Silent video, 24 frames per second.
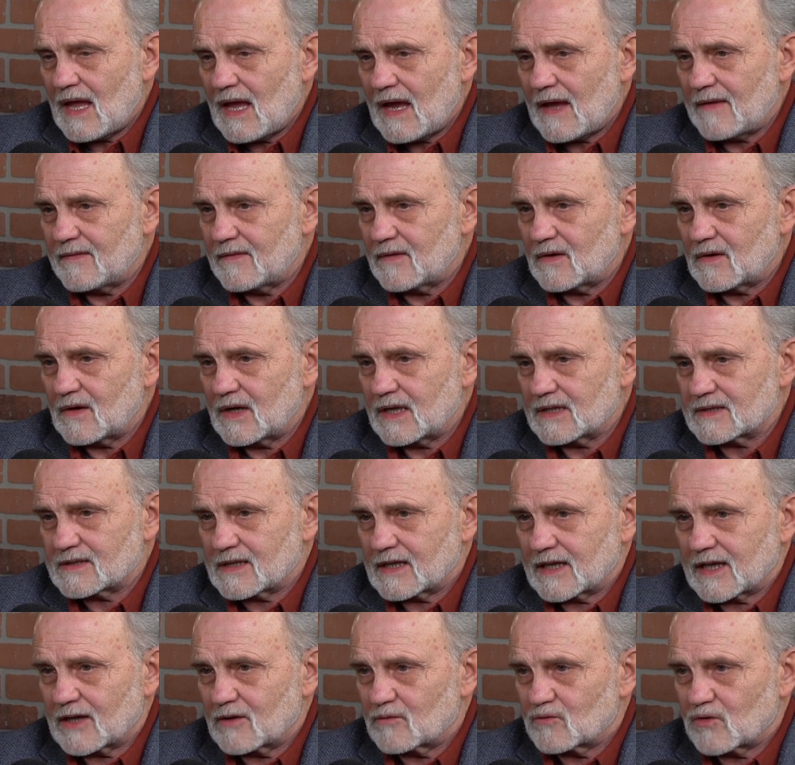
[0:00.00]
And as they
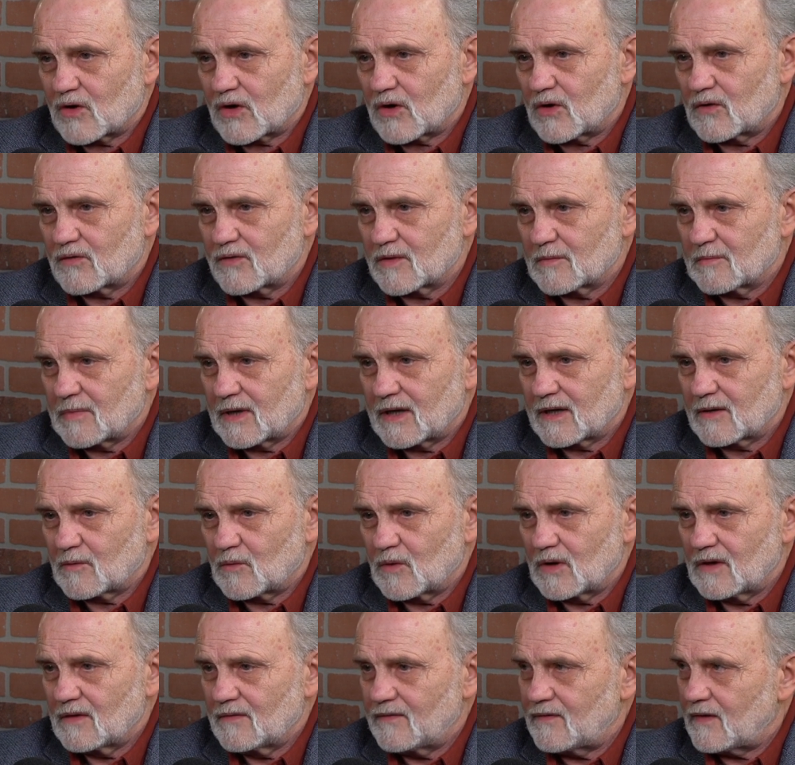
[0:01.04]
get run over by
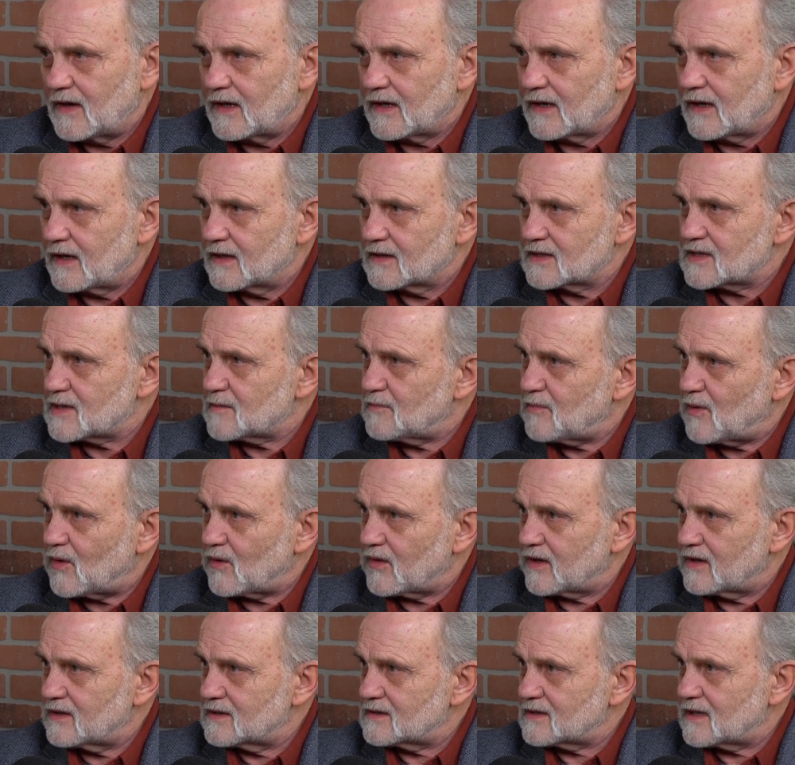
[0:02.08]
well-financed
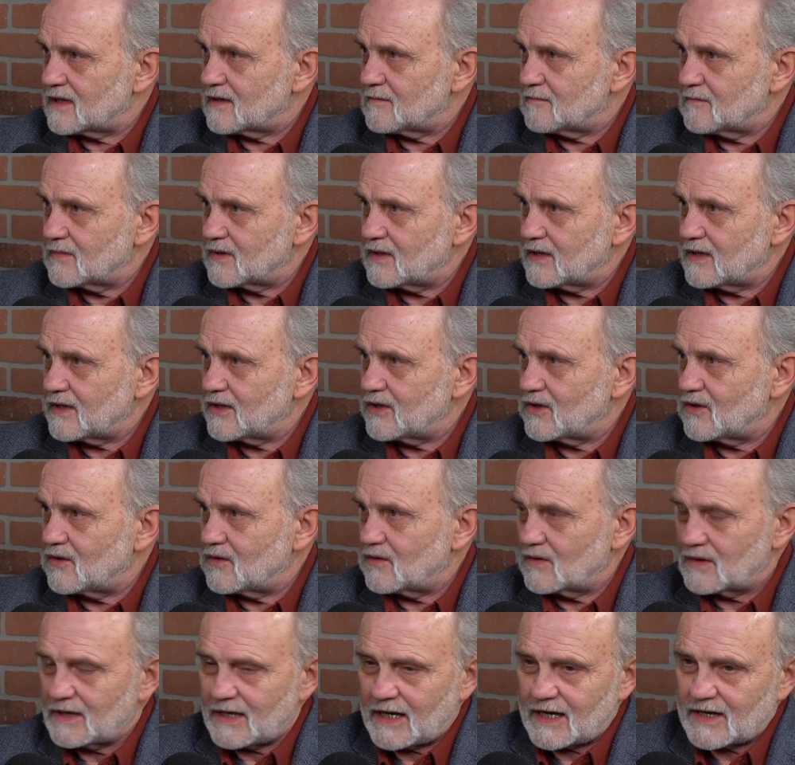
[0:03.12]
opponents and, you
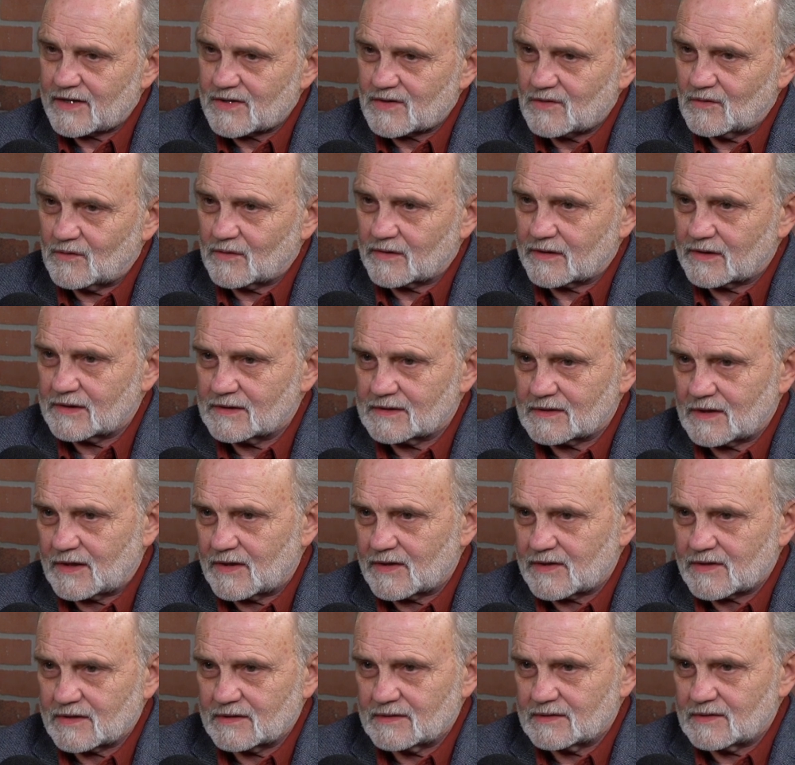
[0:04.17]
know, national
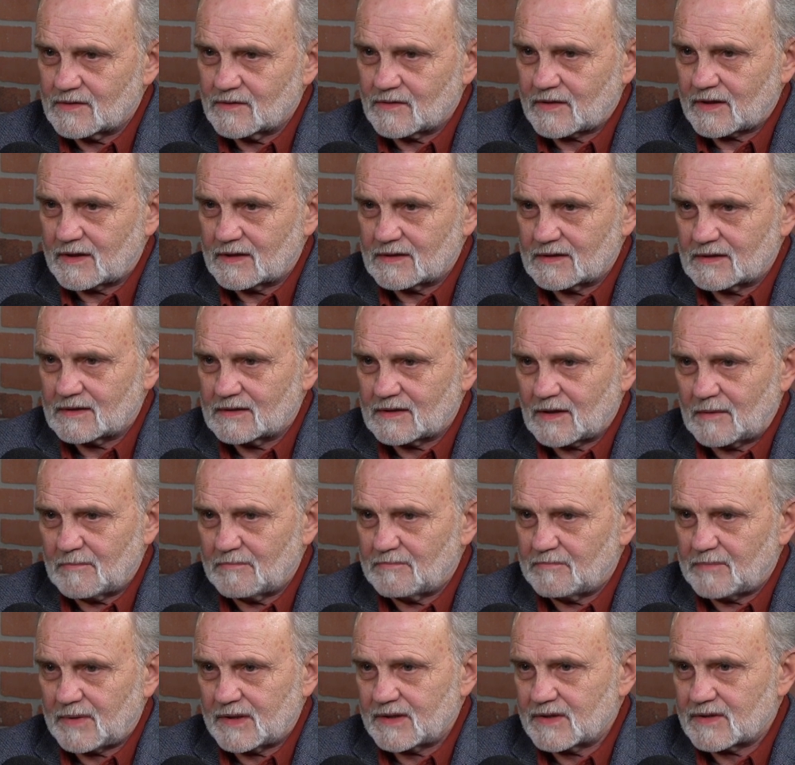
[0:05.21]
organizations who can dump
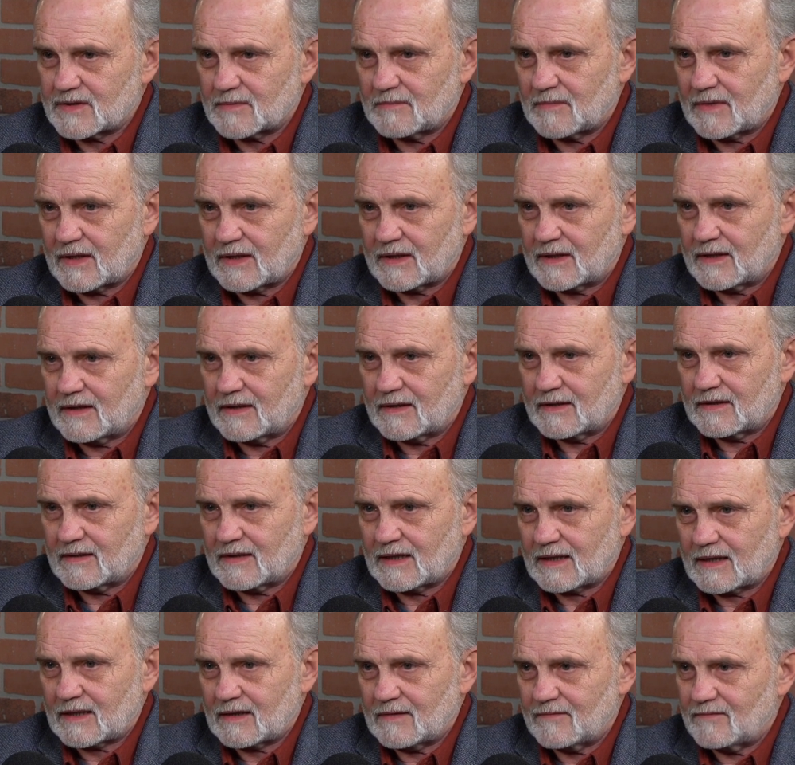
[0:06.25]
a bunch of money and
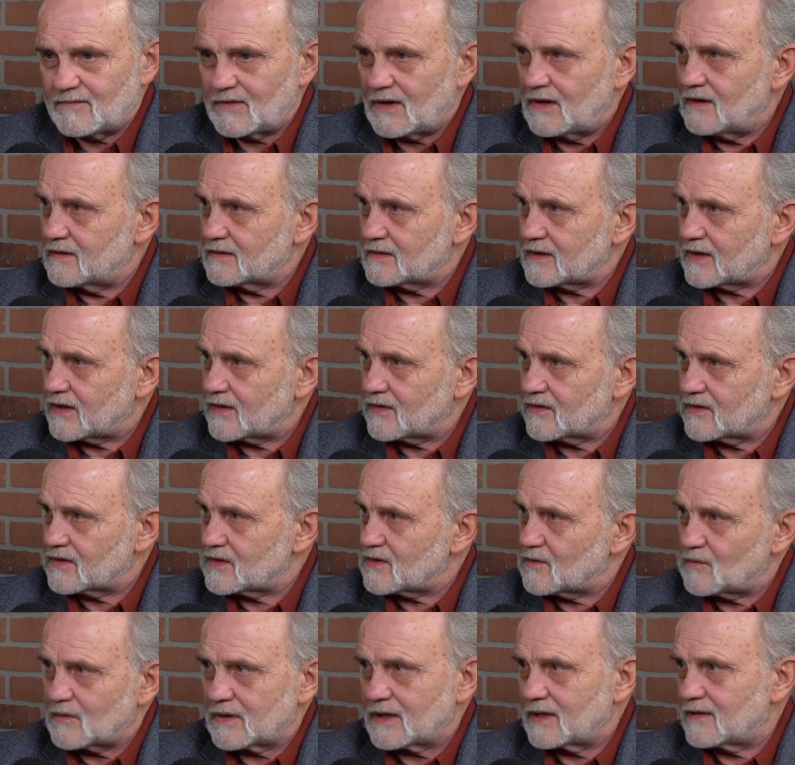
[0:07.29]
volunteers
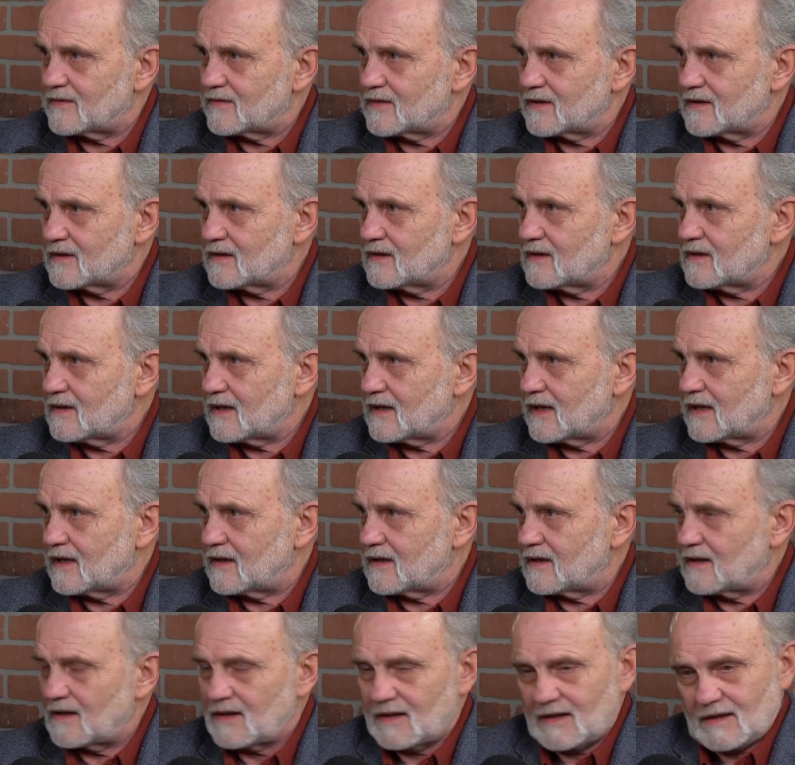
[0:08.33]
and whatever.
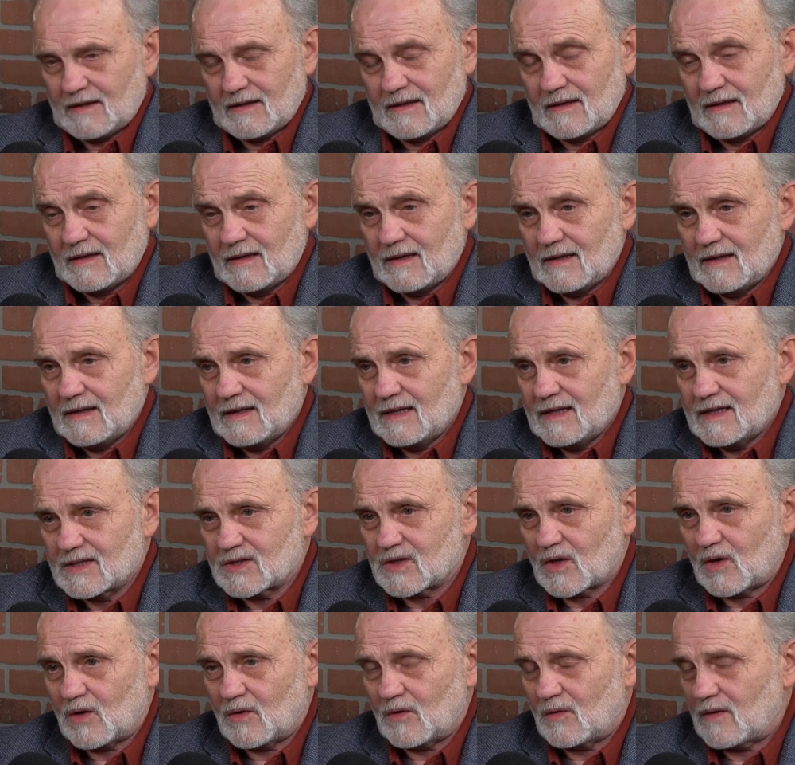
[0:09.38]
And
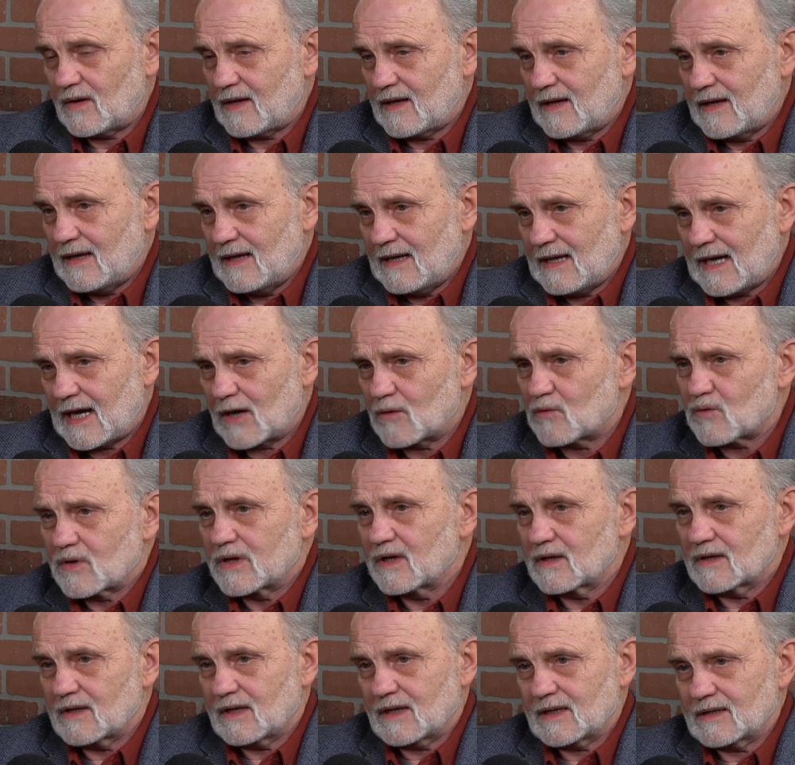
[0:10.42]
so I
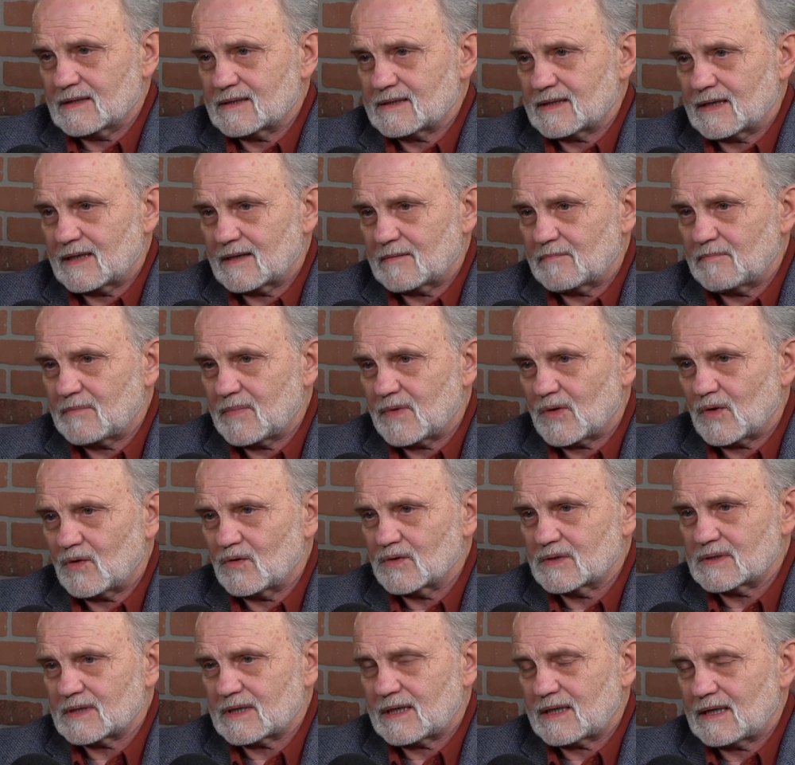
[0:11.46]
realized that
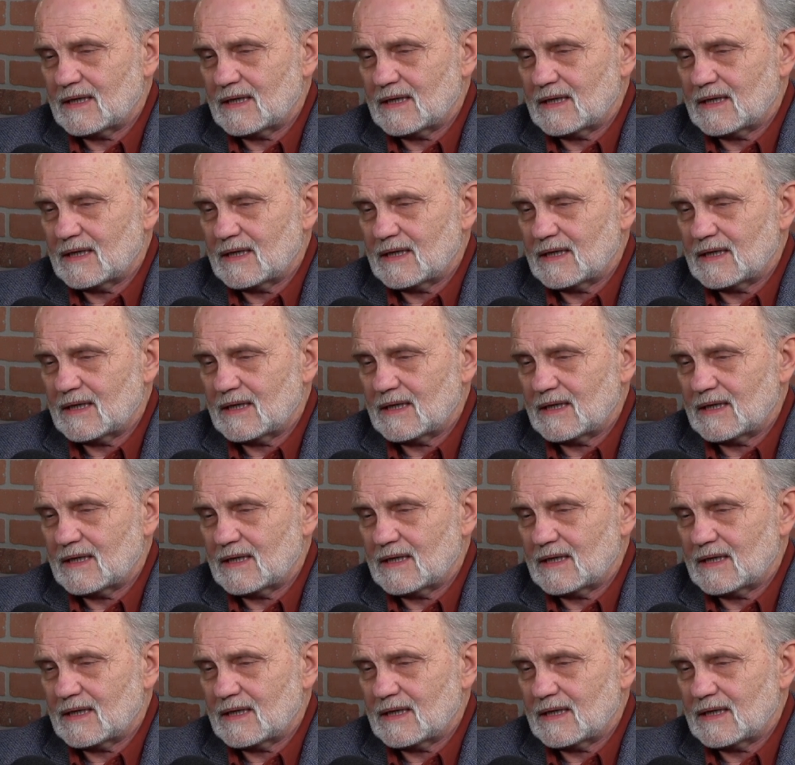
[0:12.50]
those